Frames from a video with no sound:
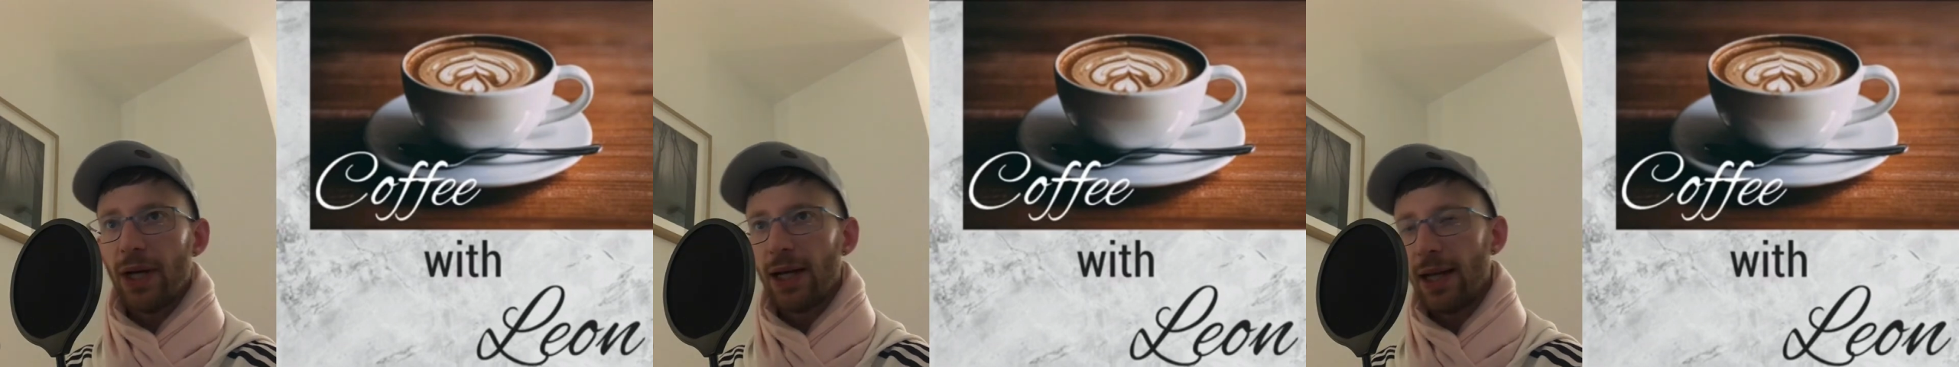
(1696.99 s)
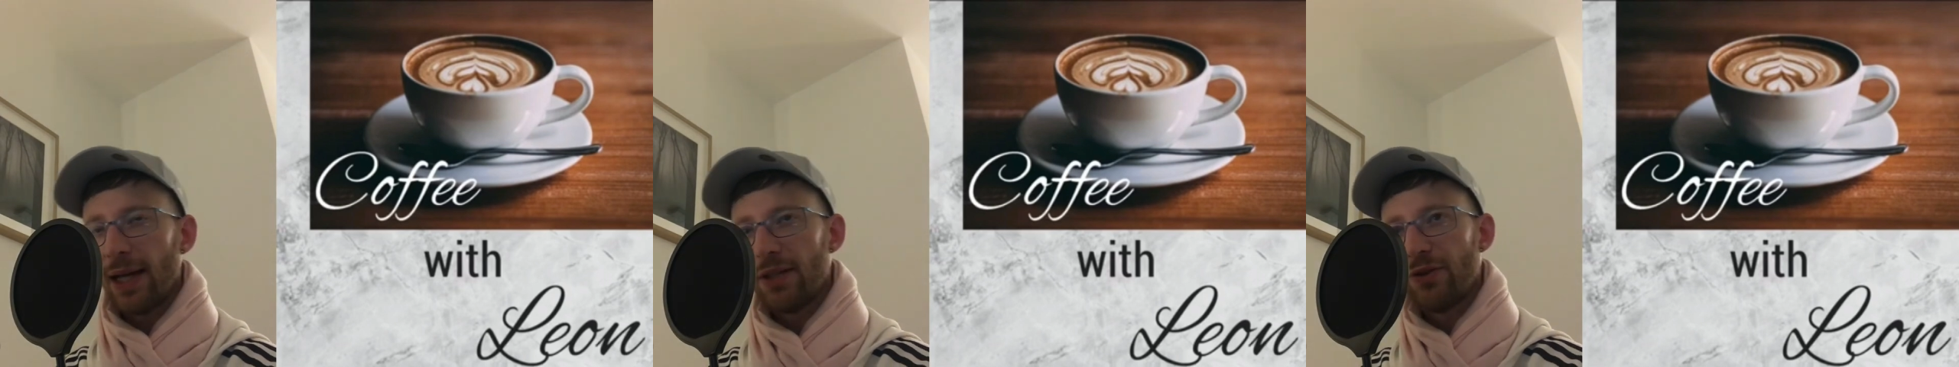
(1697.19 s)
I
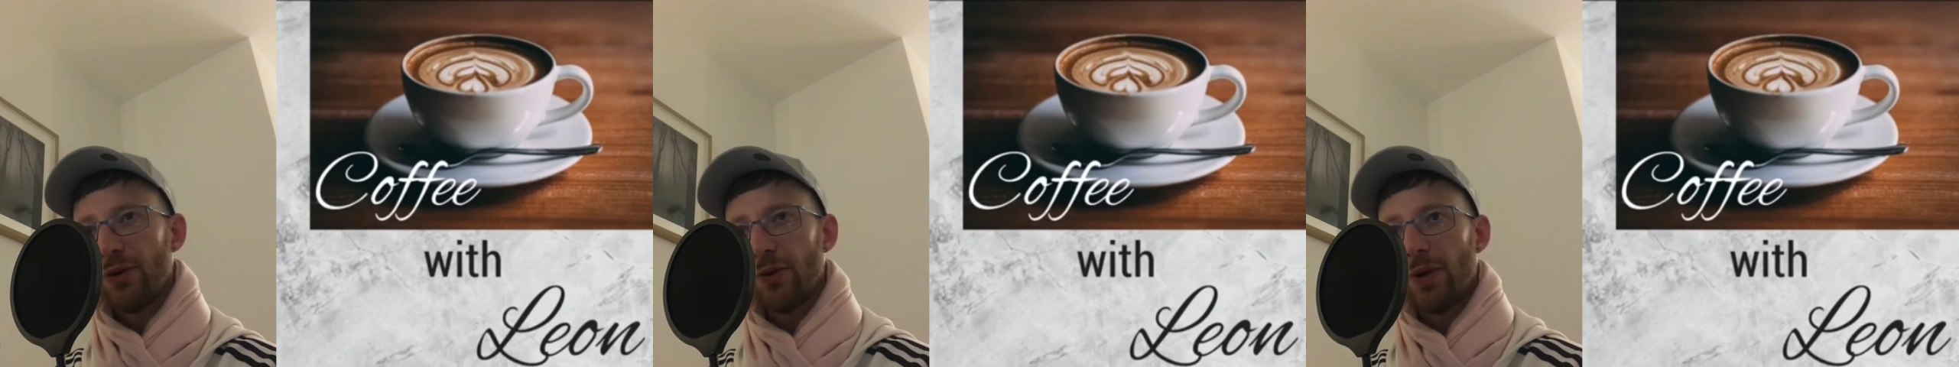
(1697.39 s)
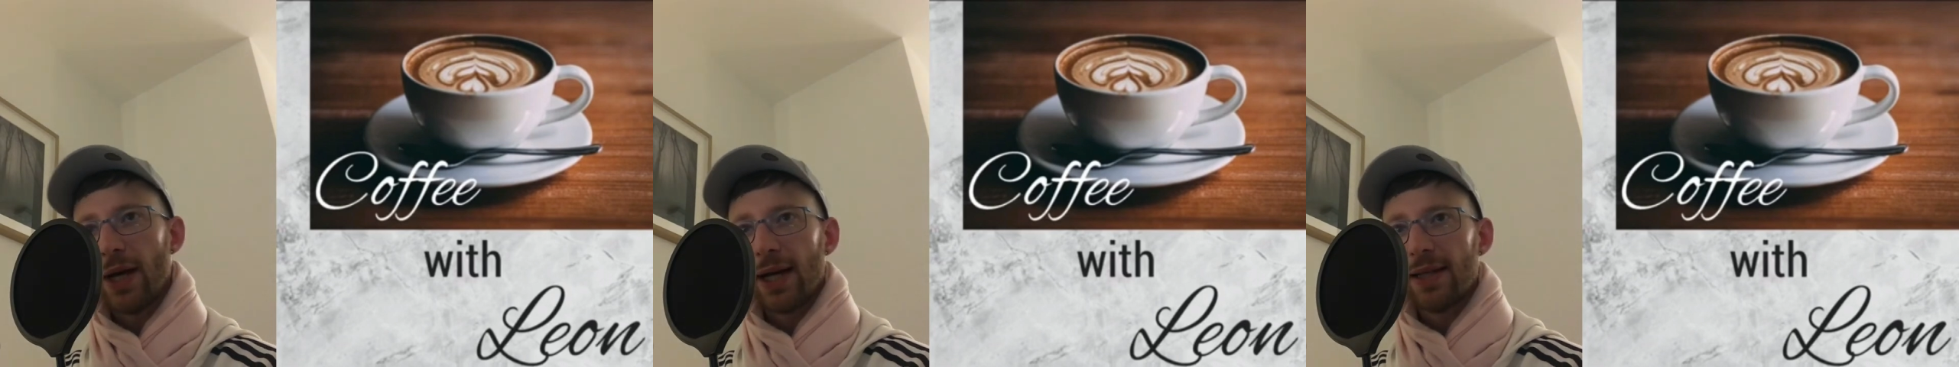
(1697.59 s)
get
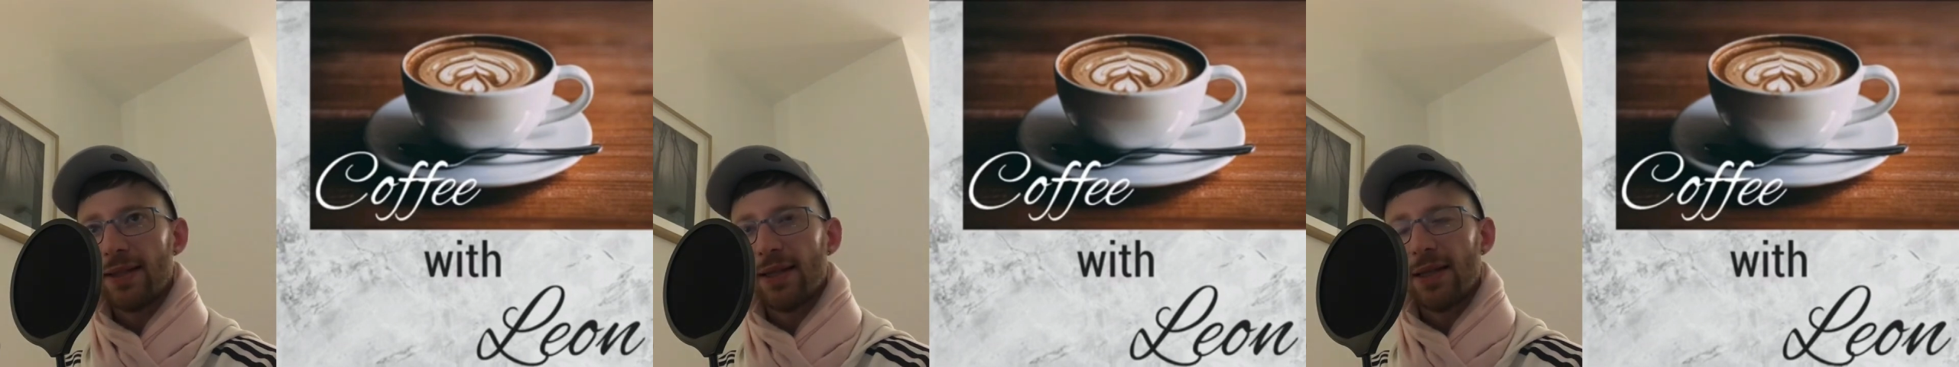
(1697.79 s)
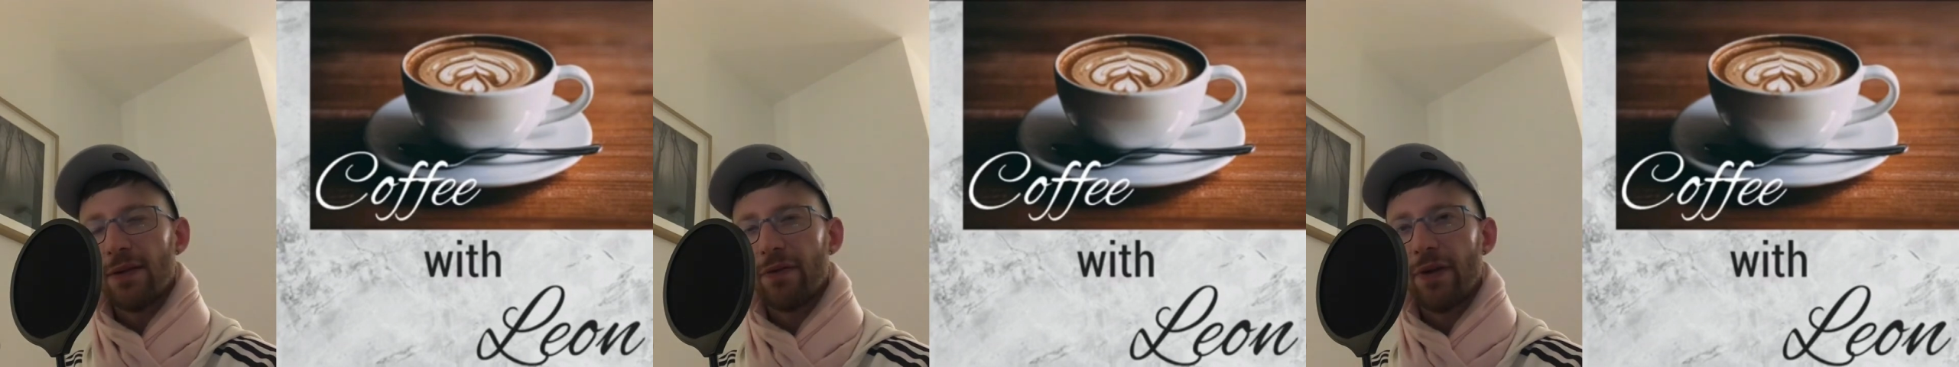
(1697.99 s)
too
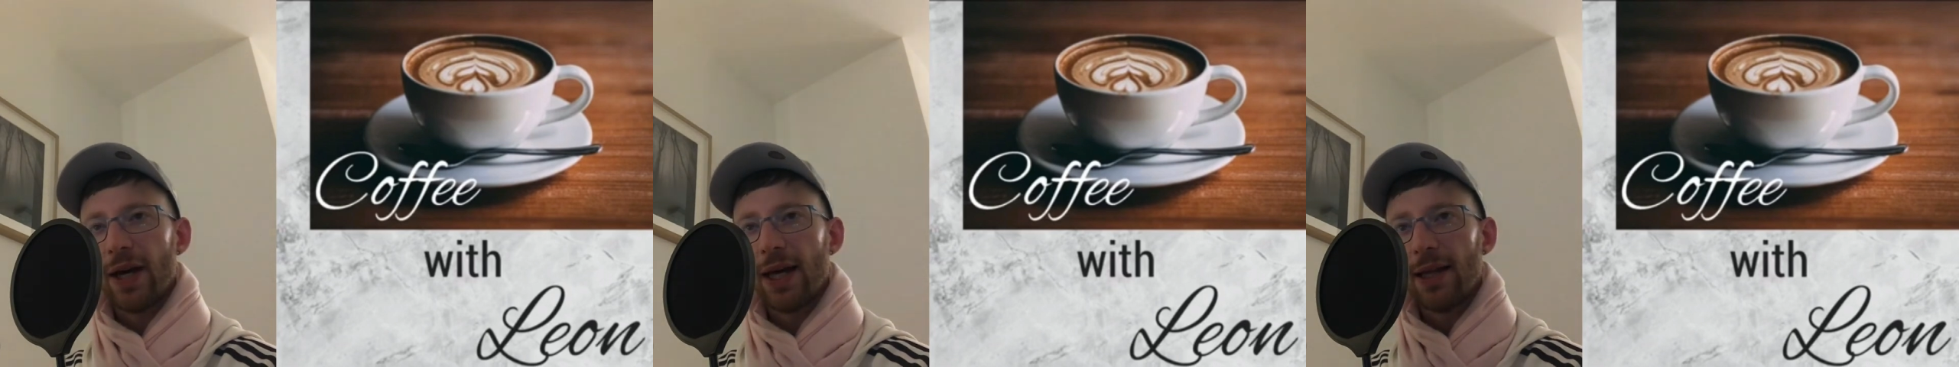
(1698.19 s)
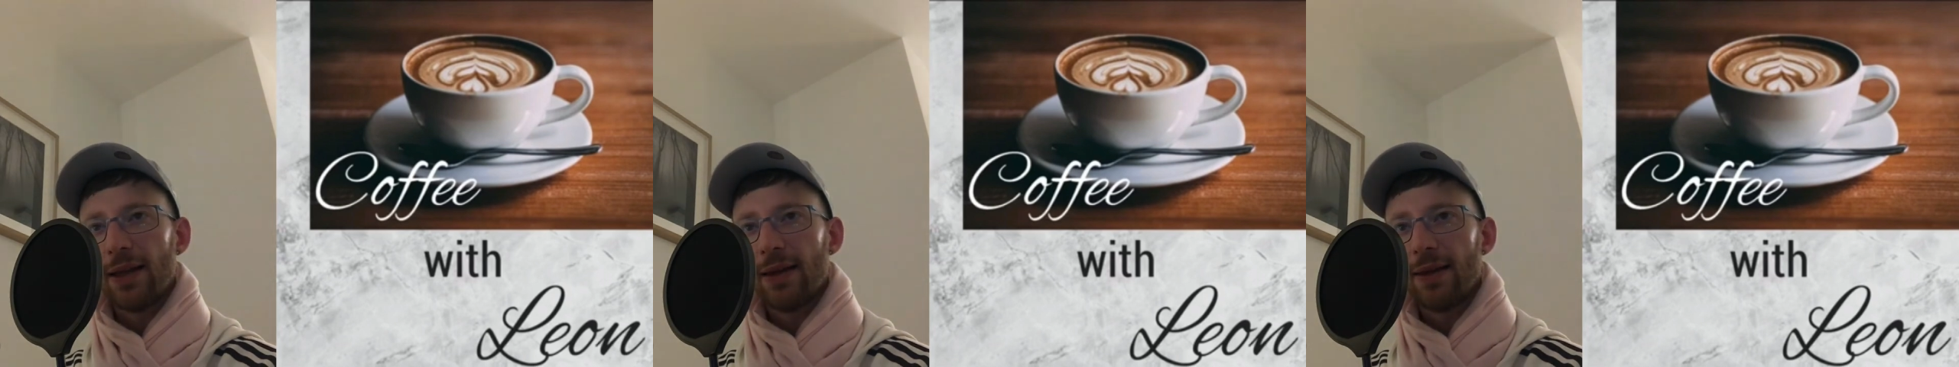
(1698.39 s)
negative,
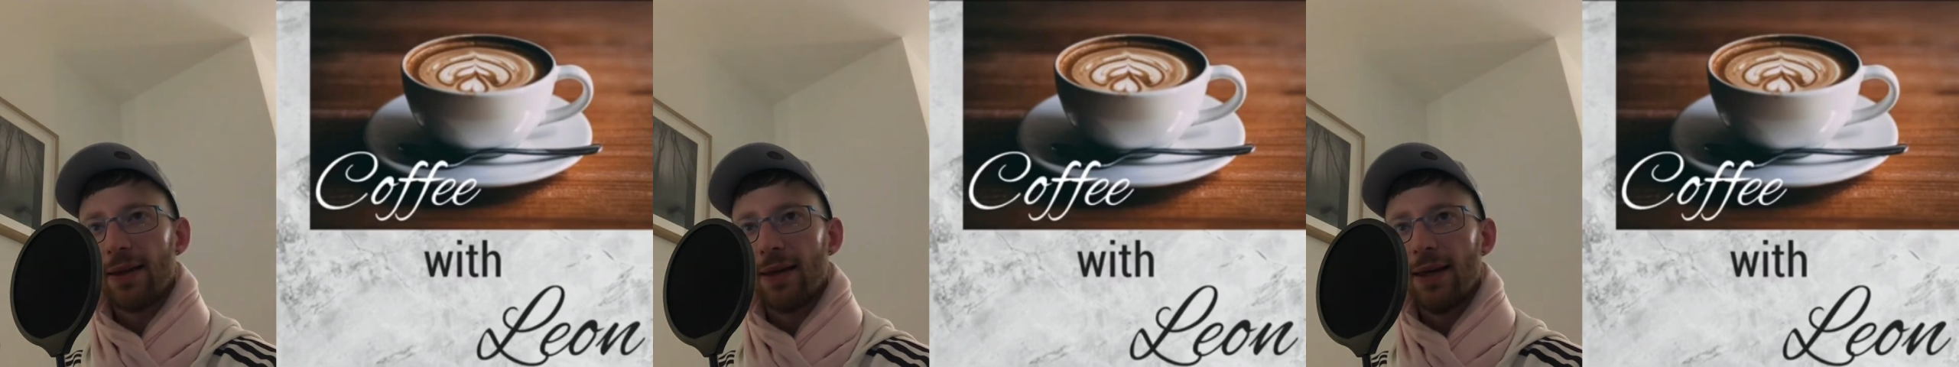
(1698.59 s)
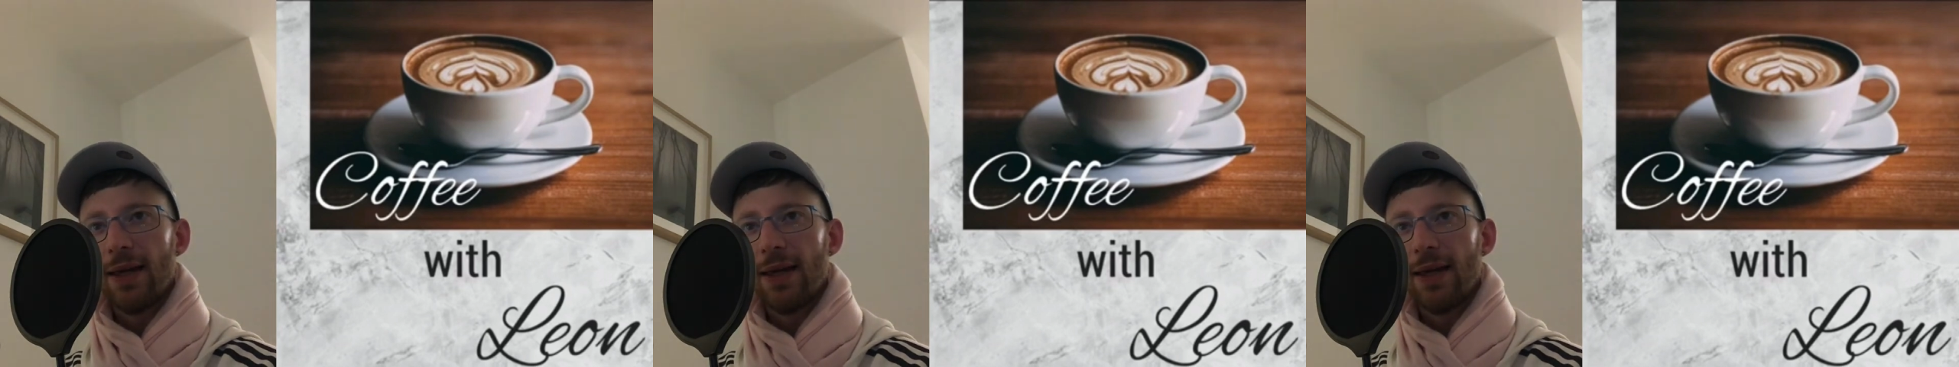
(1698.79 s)
and